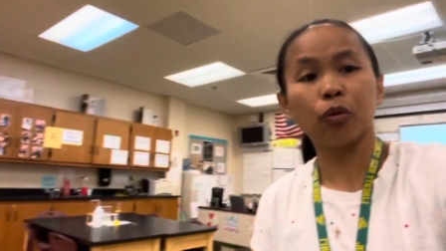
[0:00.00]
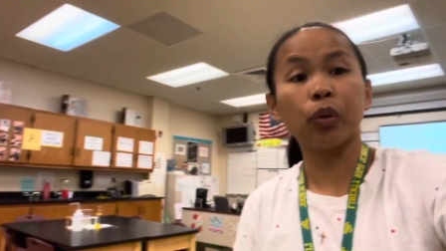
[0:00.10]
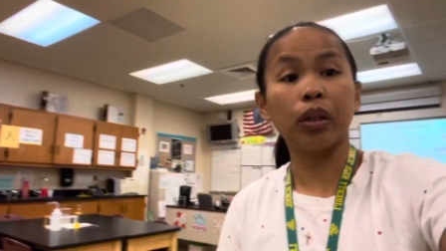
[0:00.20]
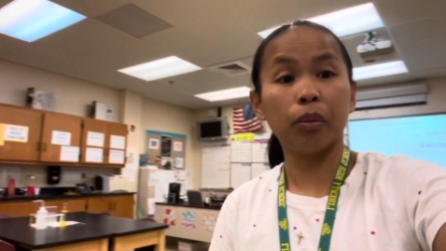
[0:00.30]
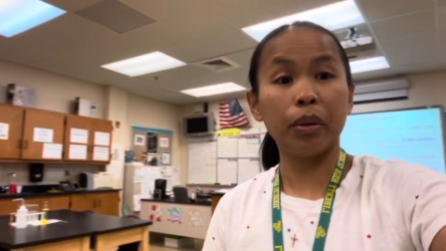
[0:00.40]

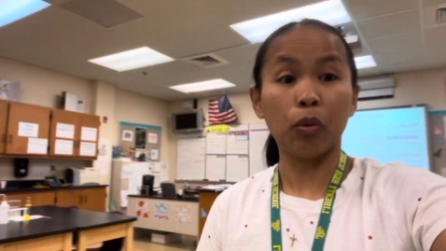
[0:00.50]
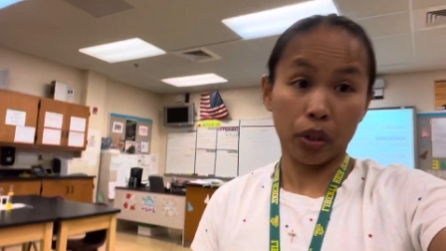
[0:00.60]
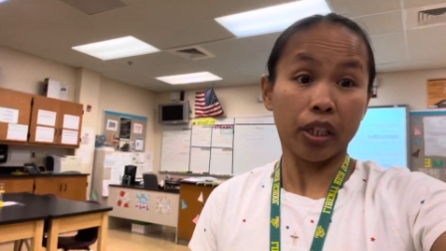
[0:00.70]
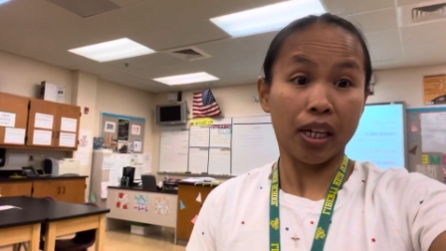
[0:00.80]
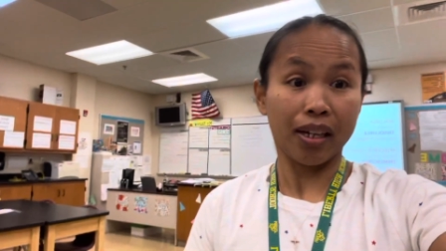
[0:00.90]
will be
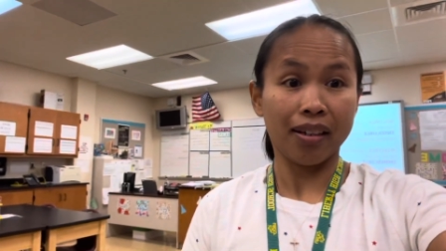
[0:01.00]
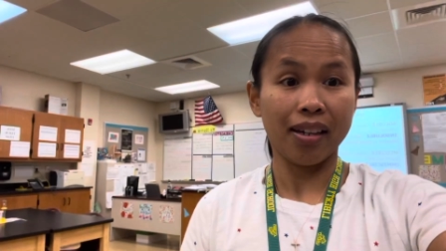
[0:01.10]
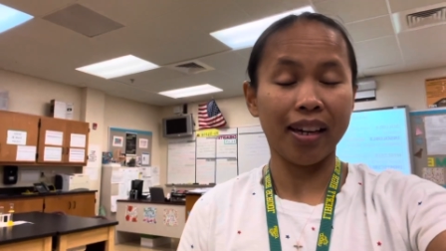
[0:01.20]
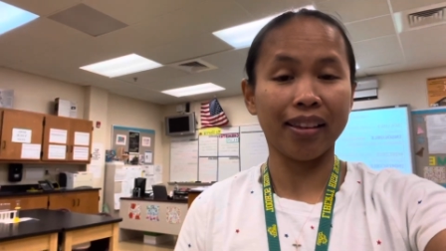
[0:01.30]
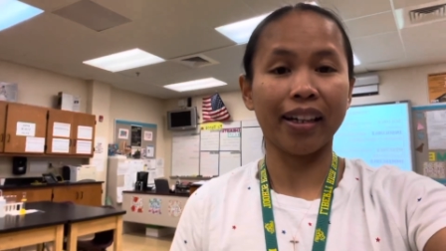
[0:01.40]
working
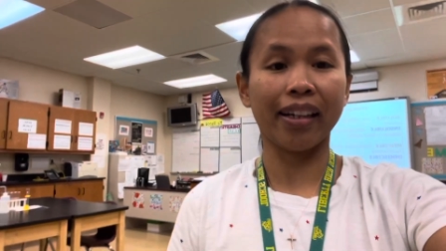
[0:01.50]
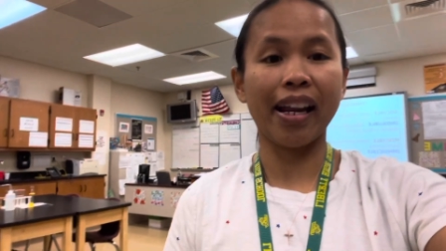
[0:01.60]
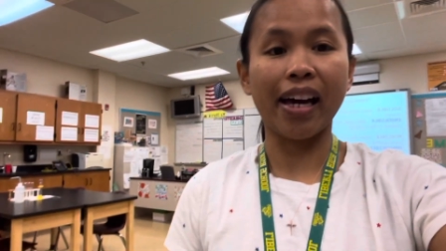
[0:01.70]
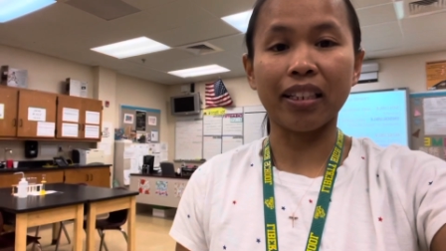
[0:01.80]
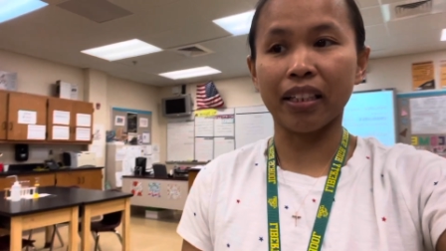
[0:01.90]
in the
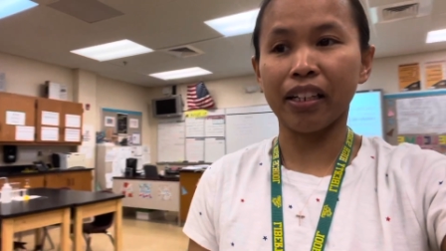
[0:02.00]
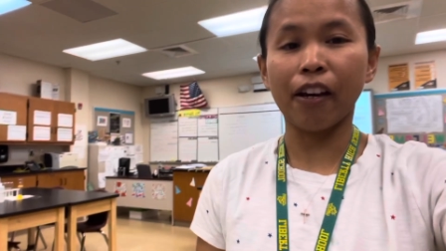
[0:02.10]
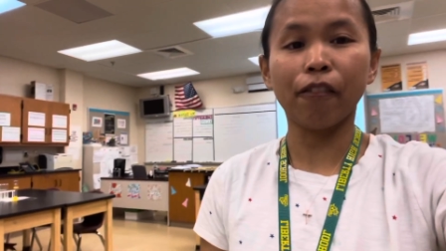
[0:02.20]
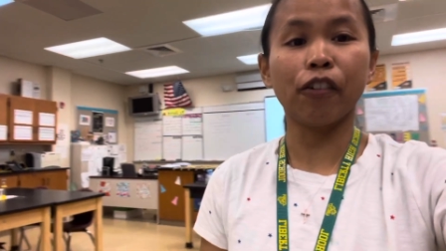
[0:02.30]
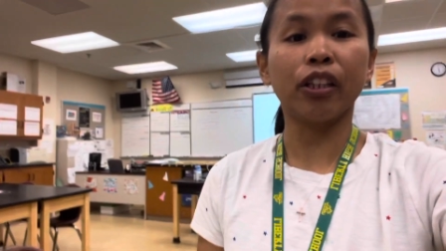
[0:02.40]
class and
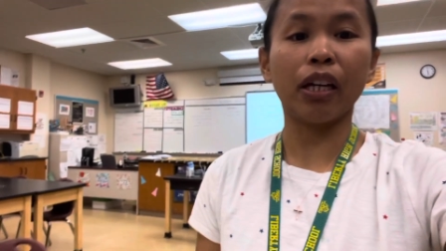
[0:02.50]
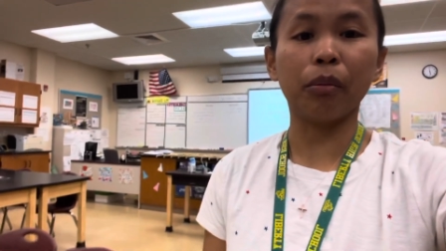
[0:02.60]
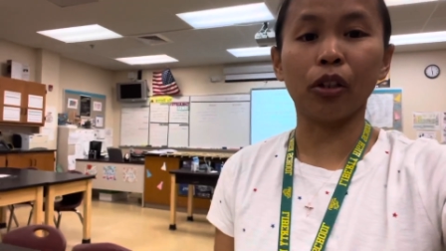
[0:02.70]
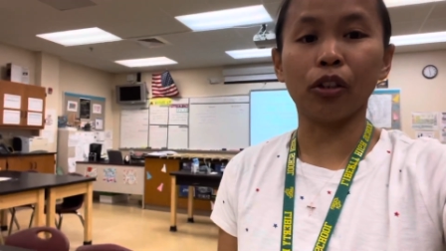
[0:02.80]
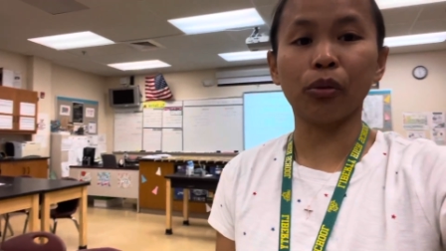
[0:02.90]
every
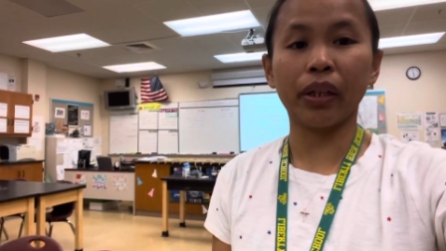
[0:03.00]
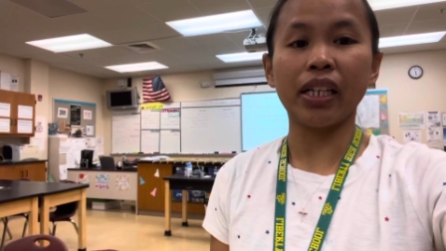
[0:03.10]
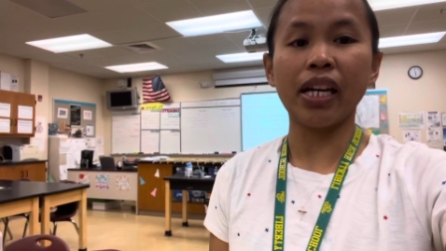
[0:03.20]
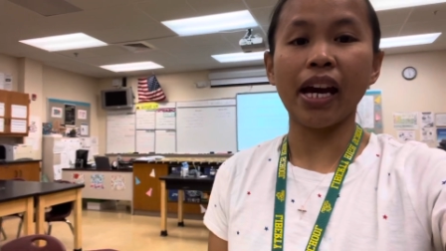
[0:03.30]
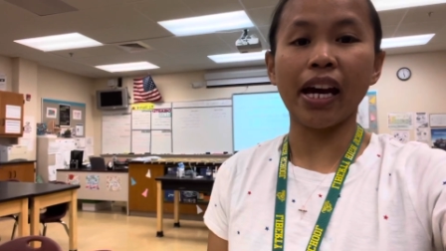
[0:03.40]
table
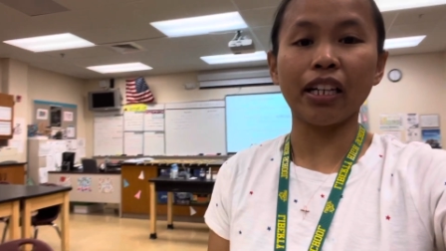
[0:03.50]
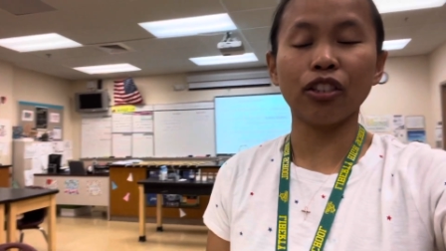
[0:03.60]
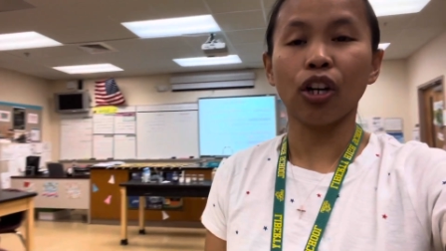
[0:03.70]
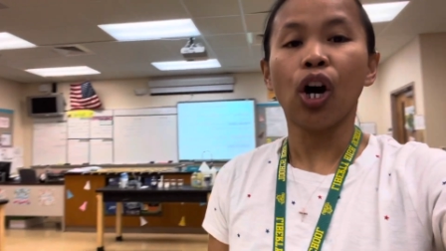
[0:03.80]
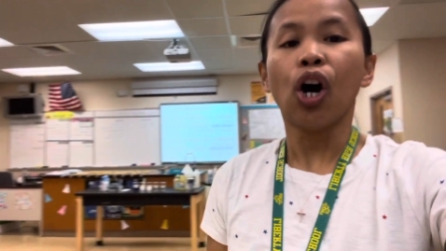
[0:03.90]
already has